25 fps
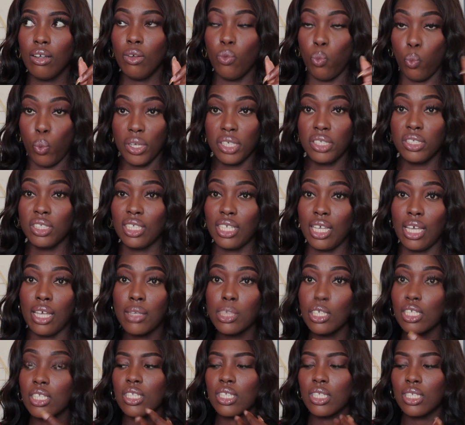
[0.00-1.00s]
wintertime.
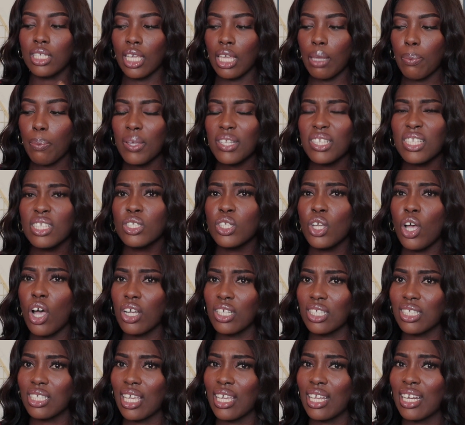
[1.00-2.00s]
Because it's deep, it's
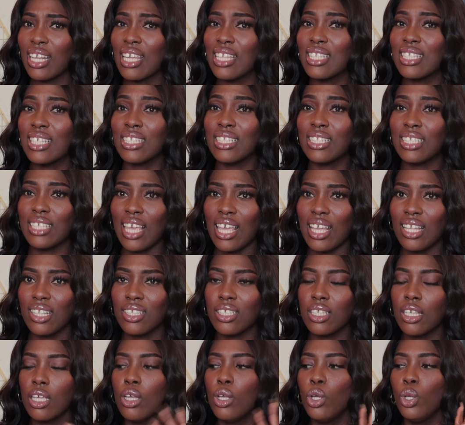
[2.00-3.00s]
intoxicating, it's
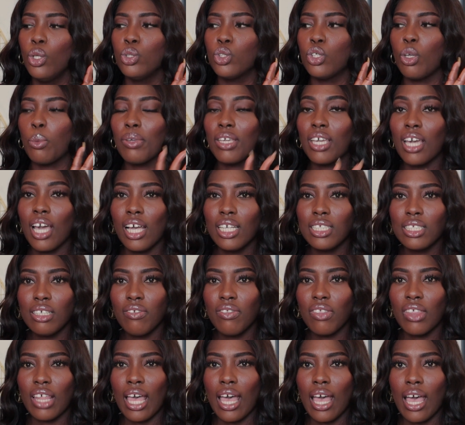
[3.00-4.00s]
intense. So because
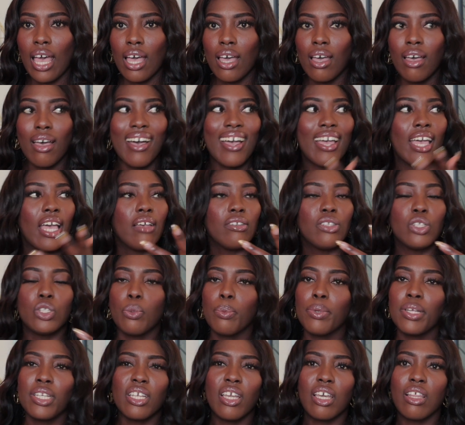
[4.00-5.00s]
of that, I have so
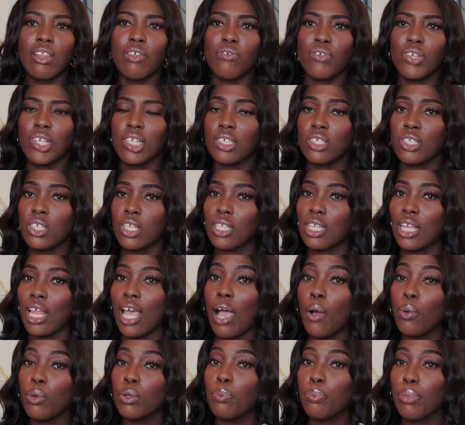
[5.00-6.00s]
many other fragrances that
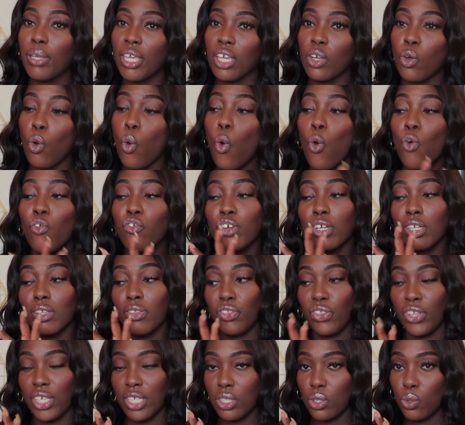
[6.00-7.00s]
I would pick over
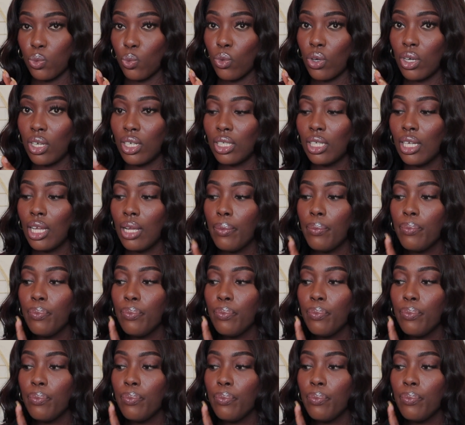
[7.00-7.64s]
this one.